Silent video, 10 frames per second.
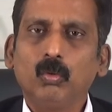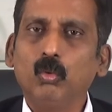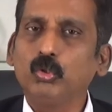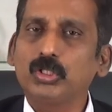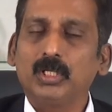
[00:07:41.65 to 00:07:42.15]

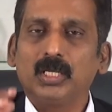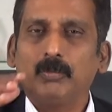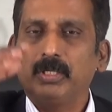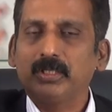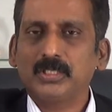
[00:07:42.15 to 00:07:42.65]
whose
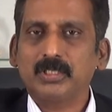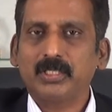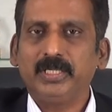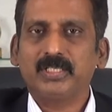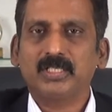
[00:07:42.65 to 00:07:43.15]
turnover is
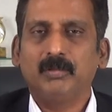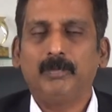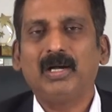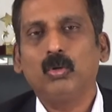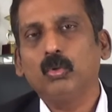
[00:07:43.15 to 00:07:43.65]
streets
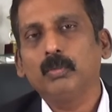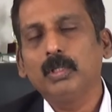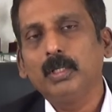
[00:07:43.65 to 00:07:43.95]
above